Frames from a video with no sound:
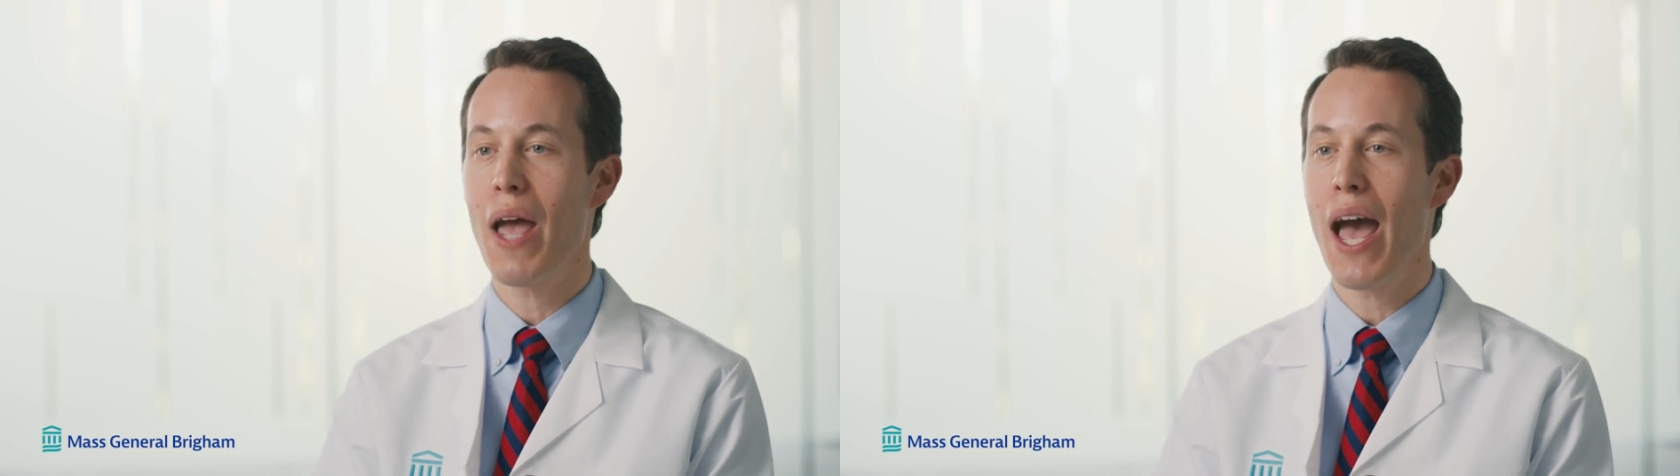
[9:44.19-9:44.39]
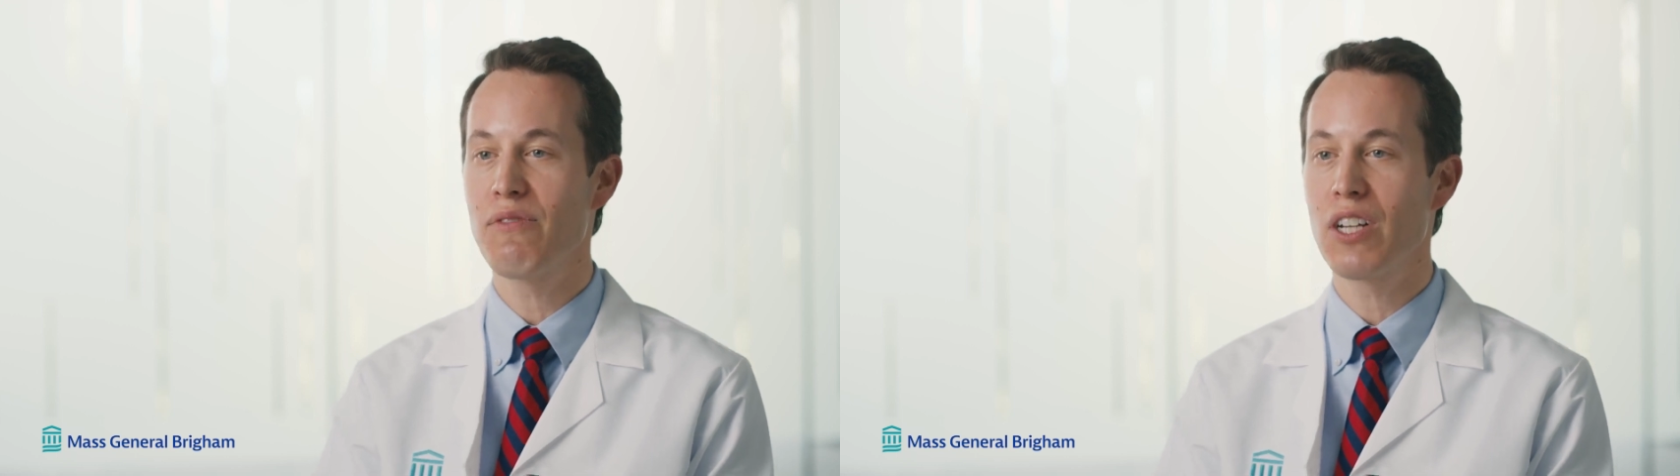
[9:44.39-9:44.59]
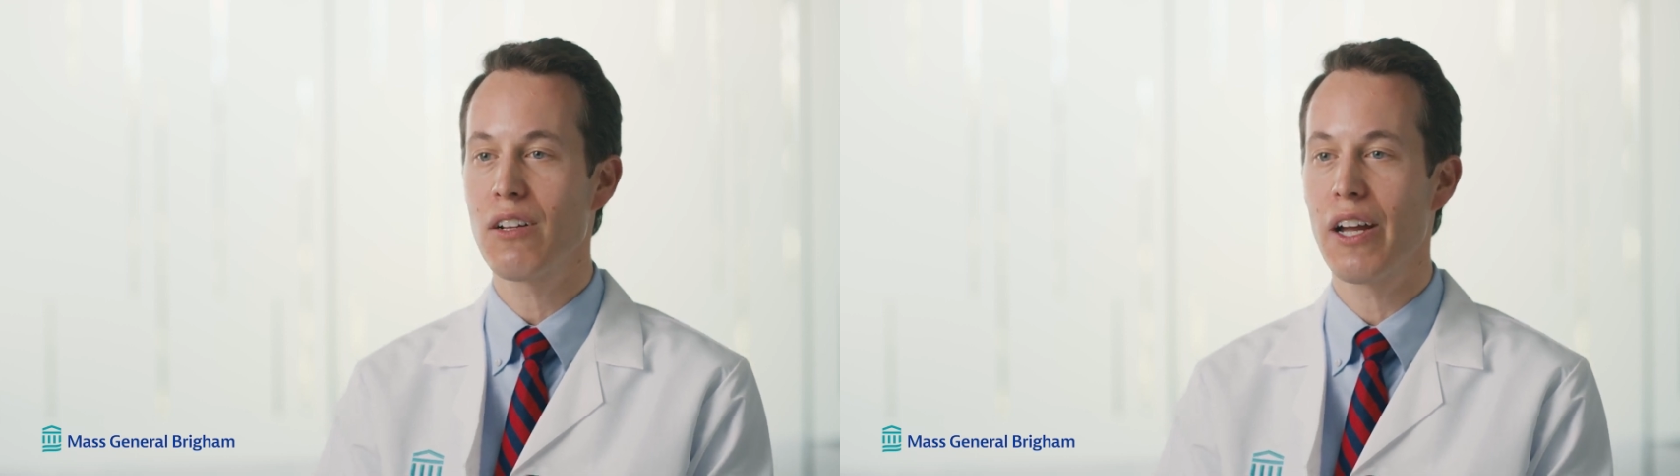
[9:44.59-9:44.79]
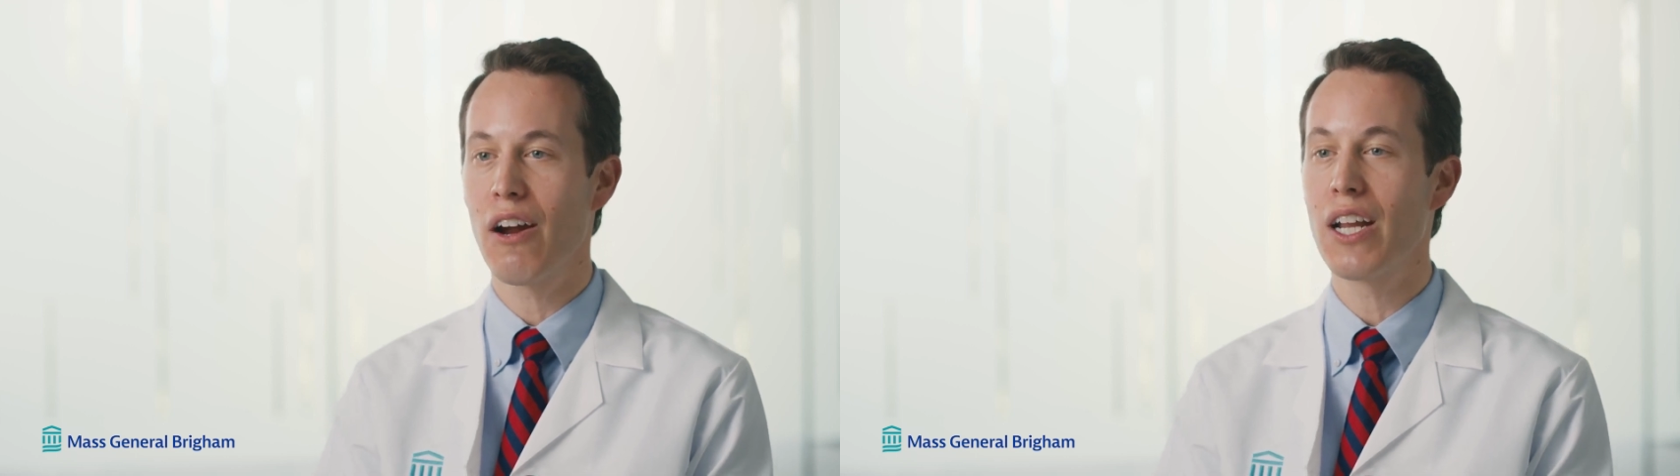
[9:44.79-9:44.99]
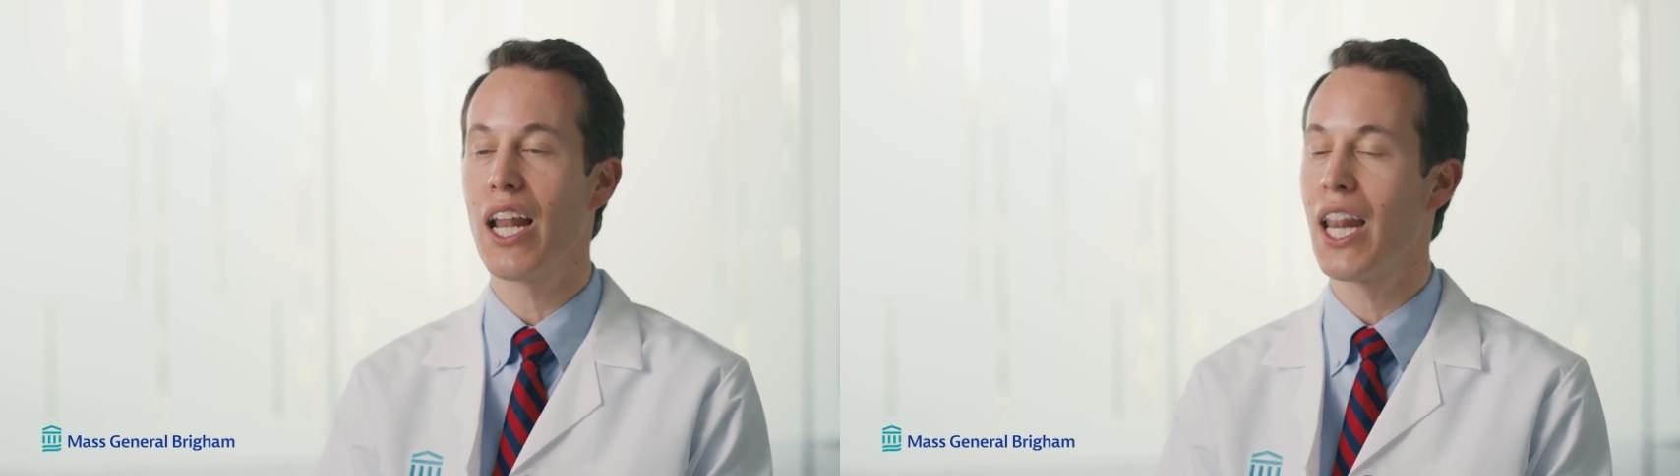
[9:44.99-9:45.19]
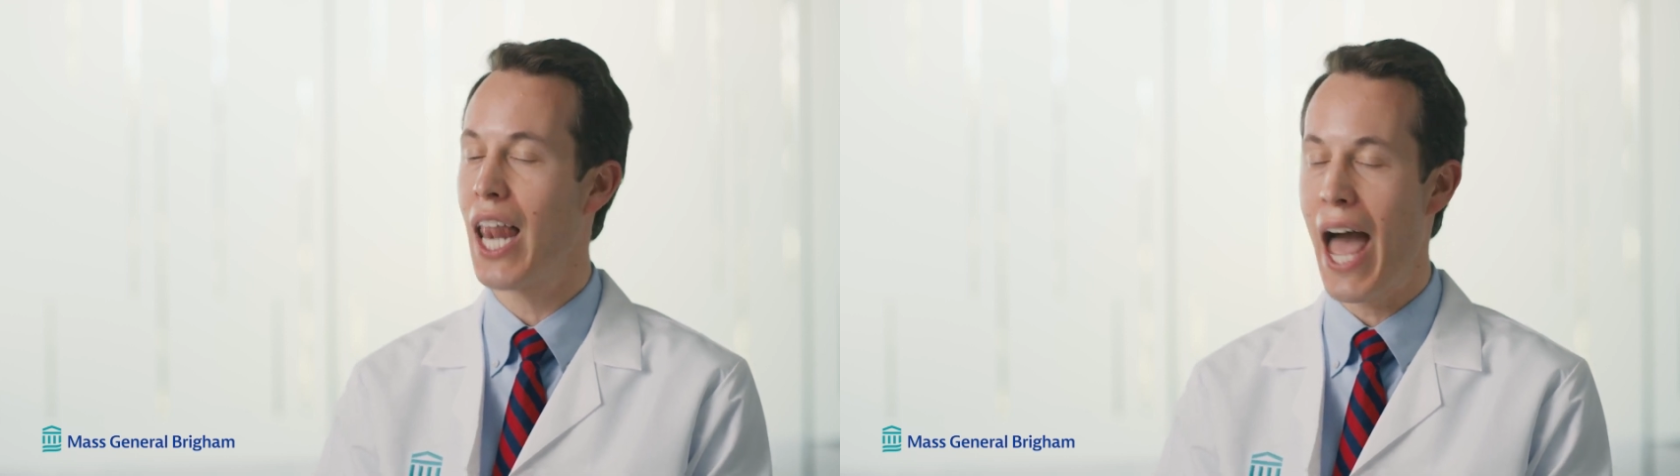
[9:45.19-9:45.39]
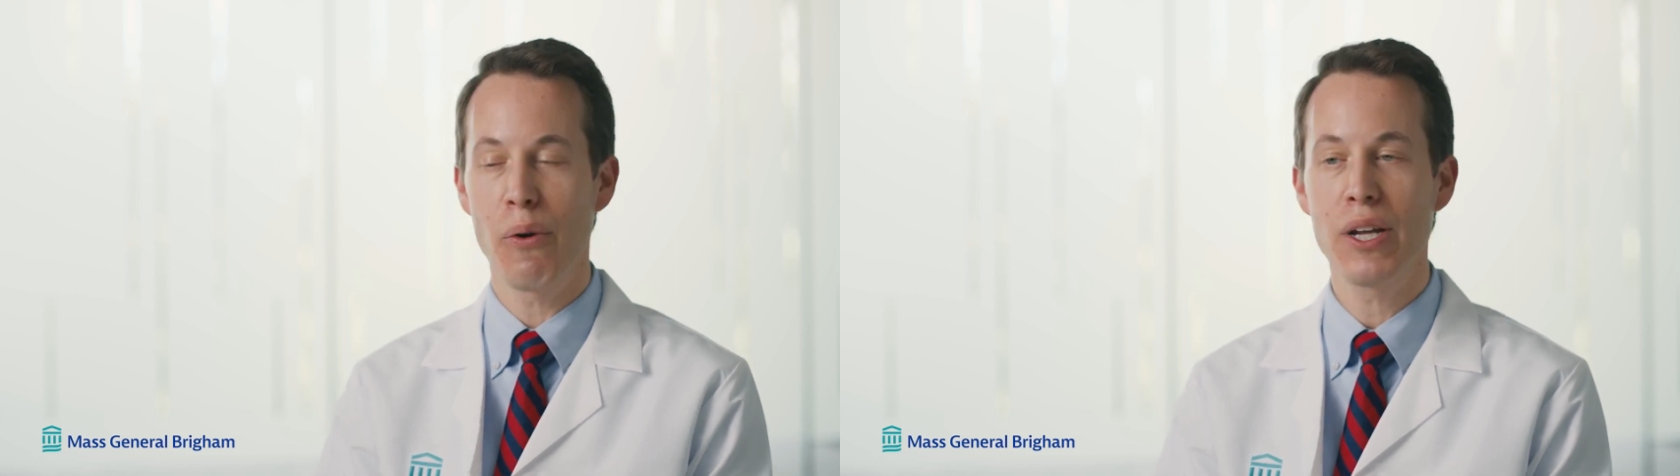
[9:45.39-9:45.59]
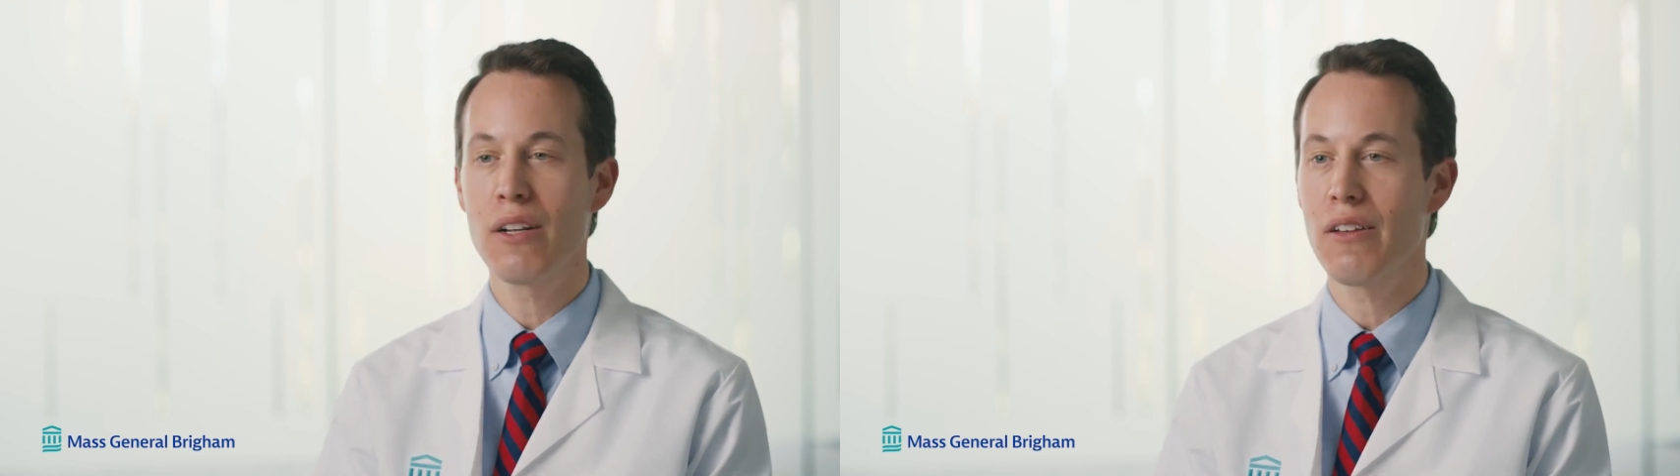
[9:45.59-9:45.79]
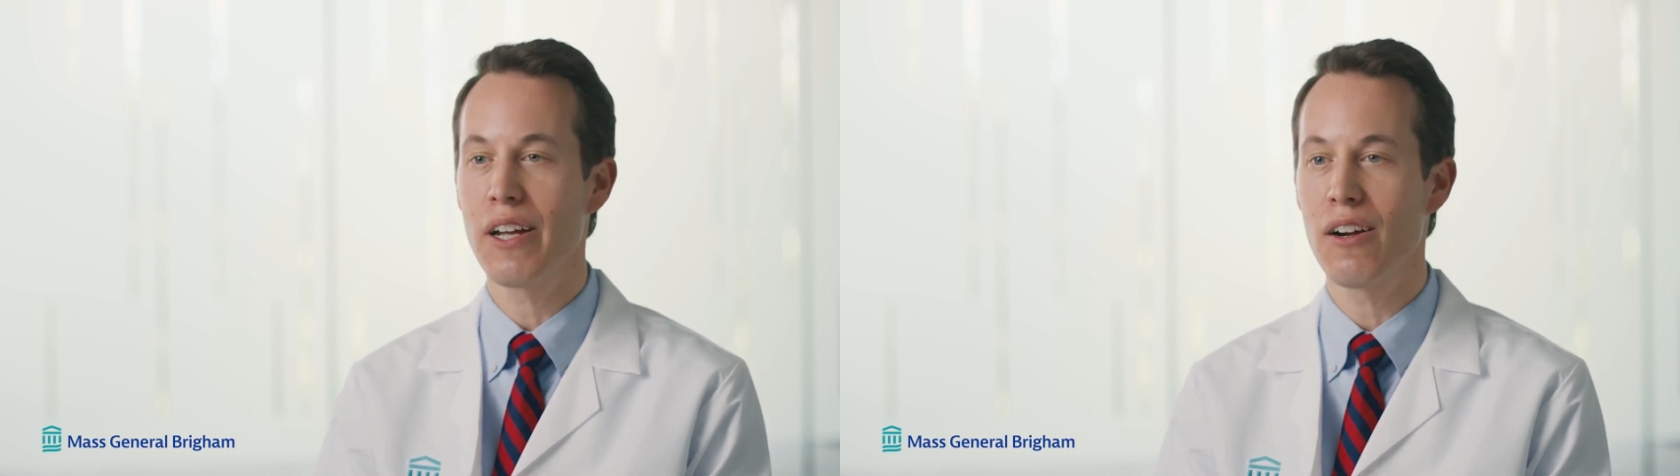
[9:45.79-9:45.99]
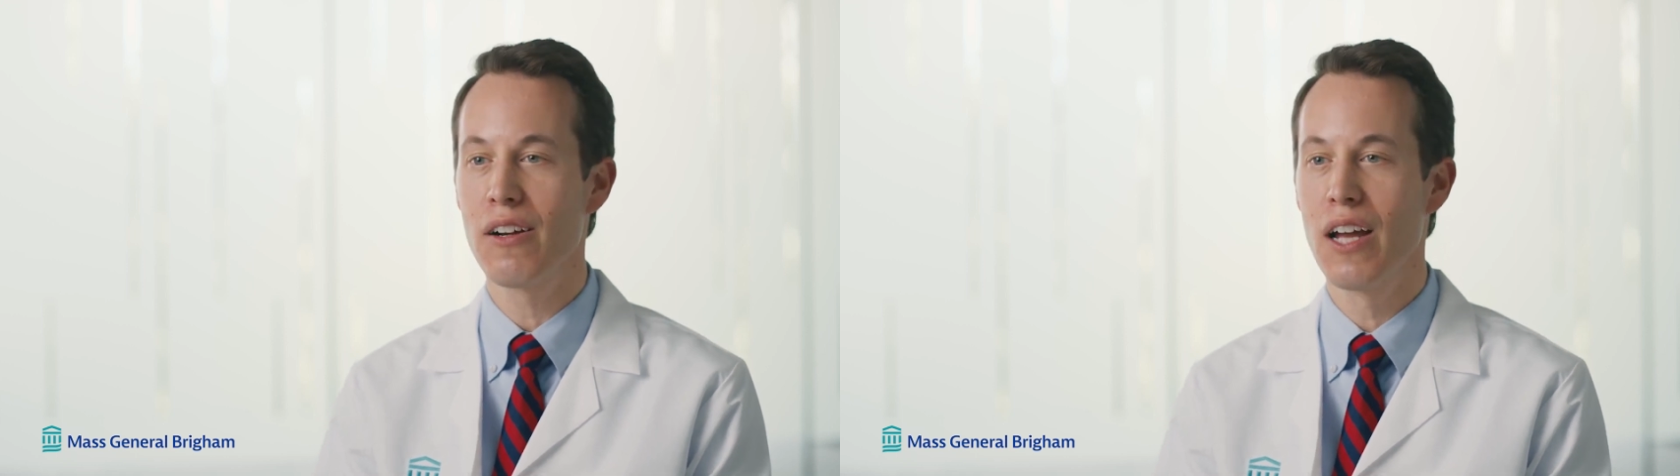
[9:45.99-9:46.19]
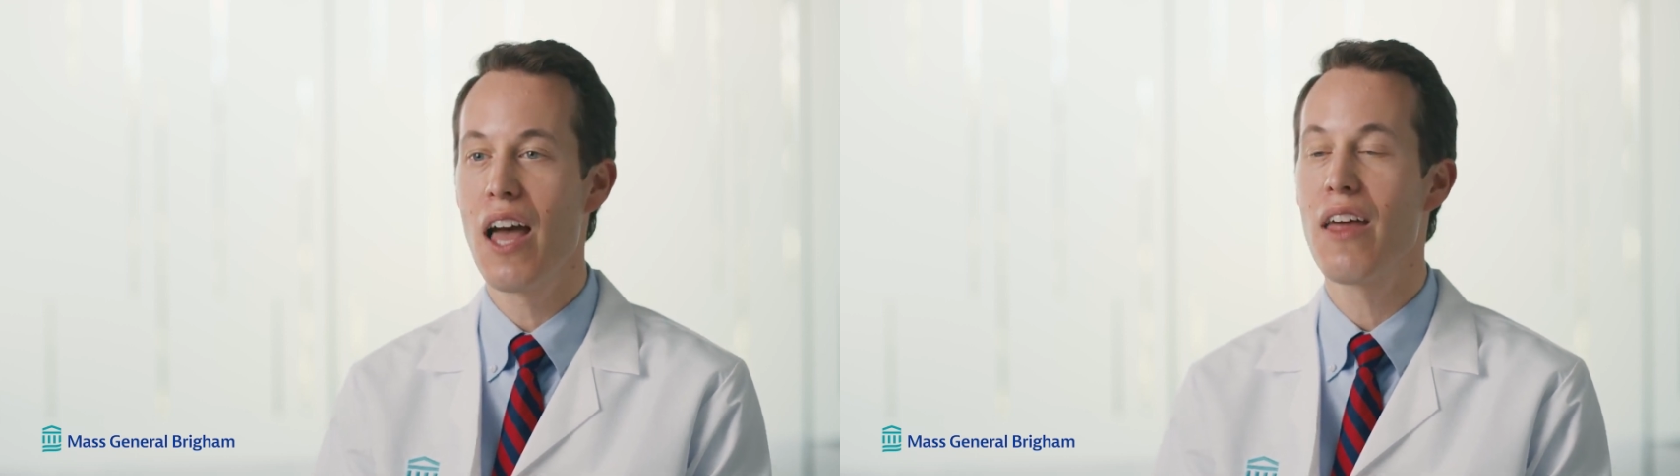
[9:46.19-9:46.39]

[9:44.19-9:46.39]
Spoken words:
have declared loud and clear